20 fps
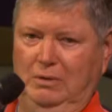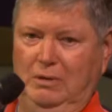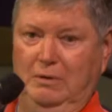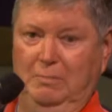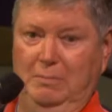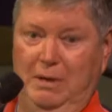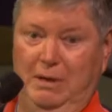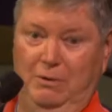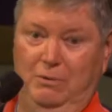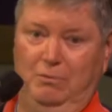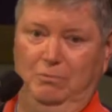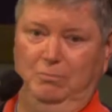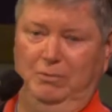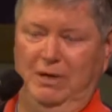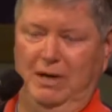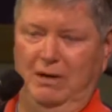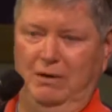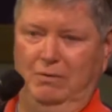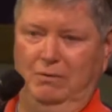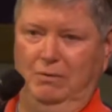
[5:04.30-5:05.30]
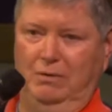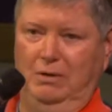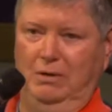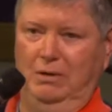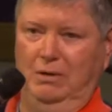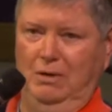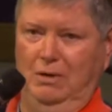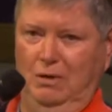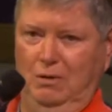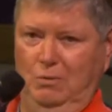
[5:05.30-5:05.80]
in my hometown,
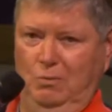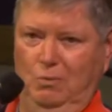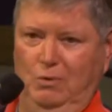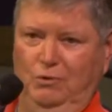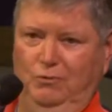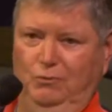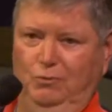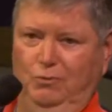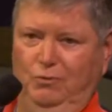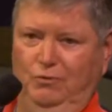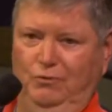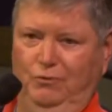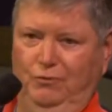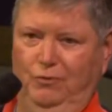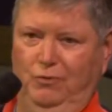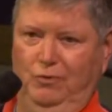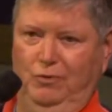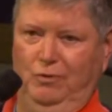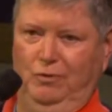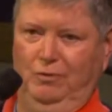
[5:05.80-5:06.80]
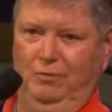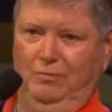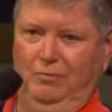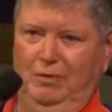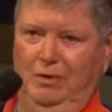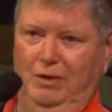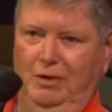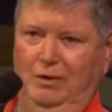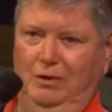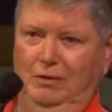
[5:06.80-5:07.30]
which was
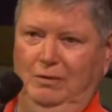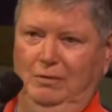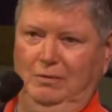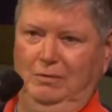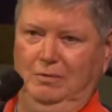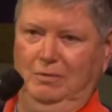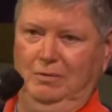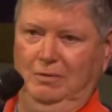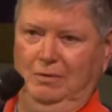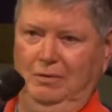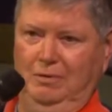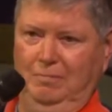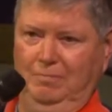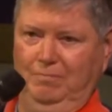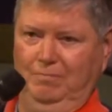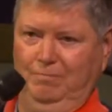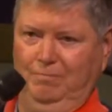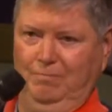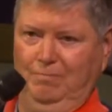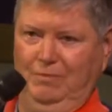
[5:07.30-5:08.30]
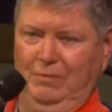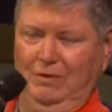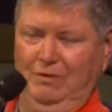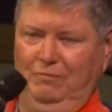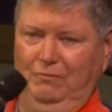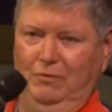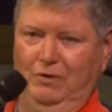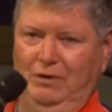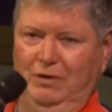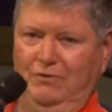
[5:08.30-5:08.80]
for
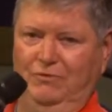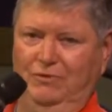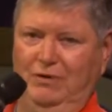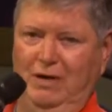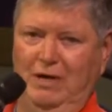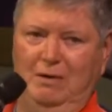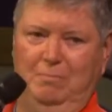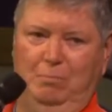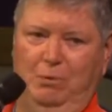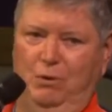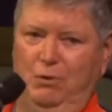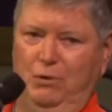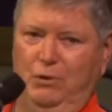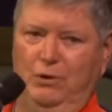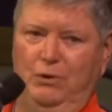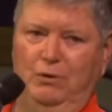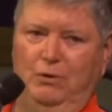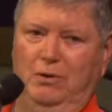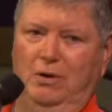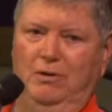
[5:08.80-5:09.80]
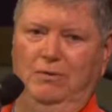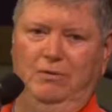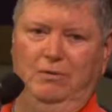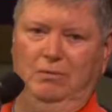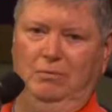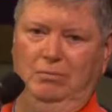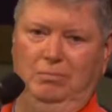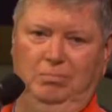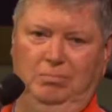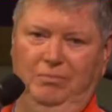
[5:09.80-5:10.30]
kids that had polio and
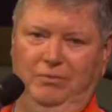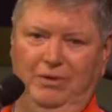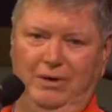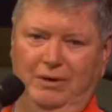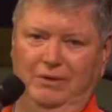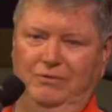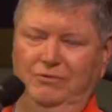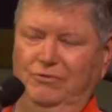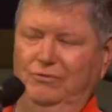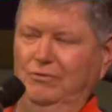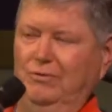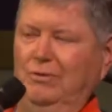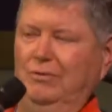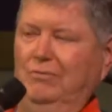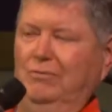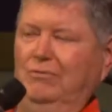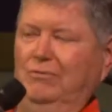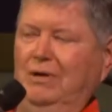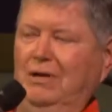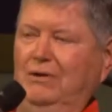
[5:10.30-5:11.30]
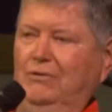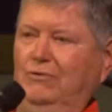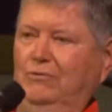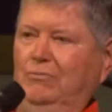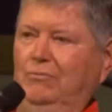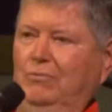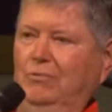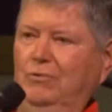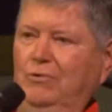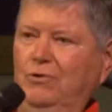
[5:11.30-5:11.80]
other things, and there were like
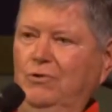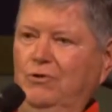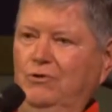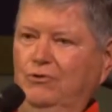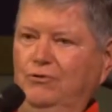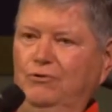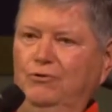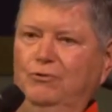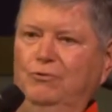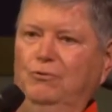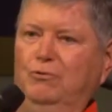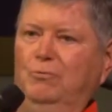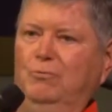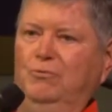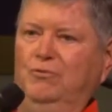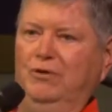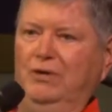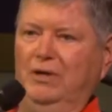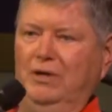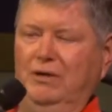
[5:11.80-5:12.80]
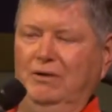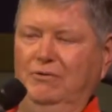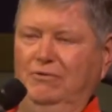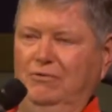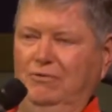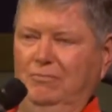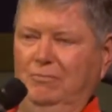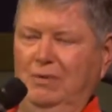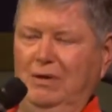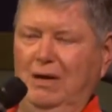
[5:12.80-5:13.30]
2 rooms of kids,
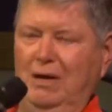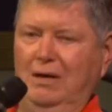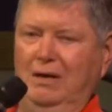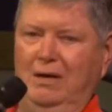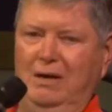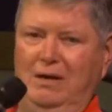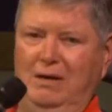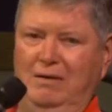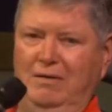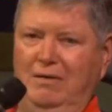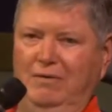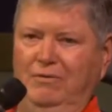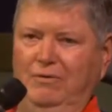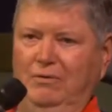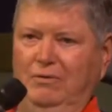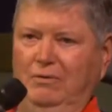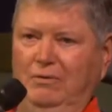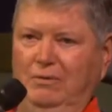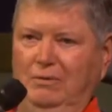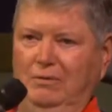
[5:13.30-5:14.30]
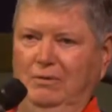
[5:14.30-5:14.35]
and we had a lot of other